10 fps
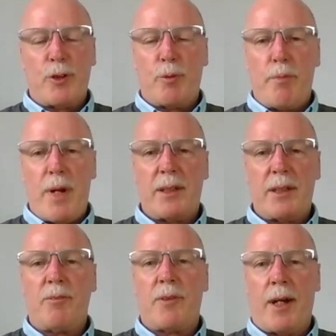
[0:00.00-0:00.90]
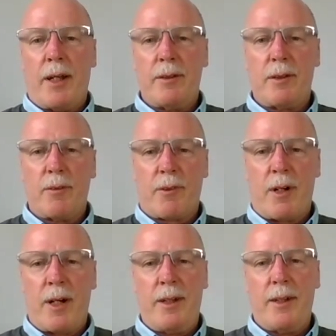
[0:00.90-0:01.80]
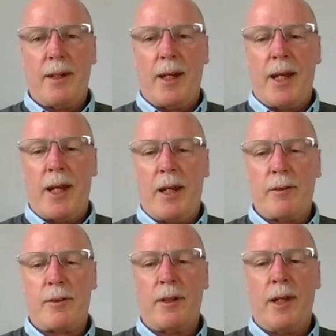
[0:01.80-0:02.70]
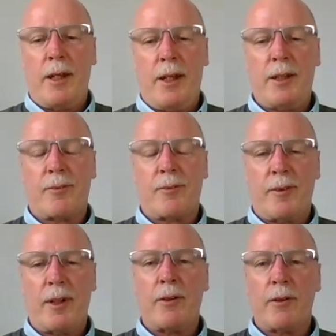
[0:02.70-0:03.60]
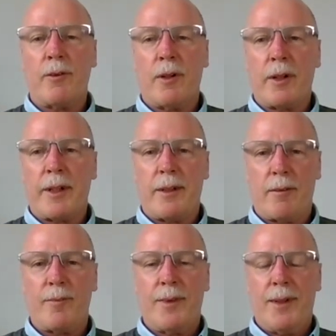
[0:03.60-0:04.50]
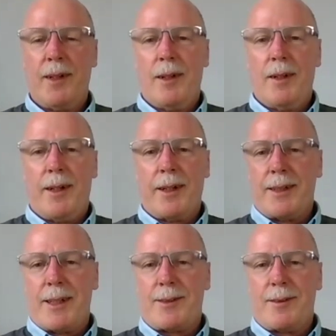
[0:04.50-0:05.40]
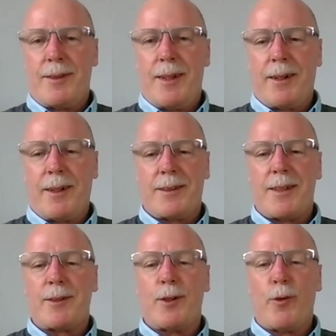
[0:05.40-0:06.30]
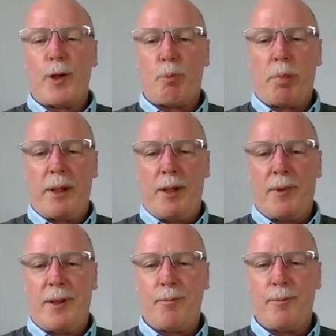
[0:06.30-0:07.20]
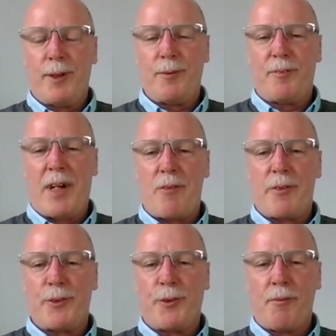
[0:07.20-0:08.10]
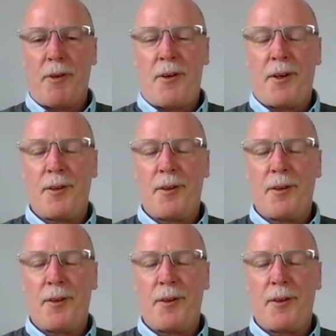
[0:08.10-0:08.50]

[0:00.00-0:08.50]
massive tons of grain, and it is really good quality. And I guess that's always been my favourite sort of area.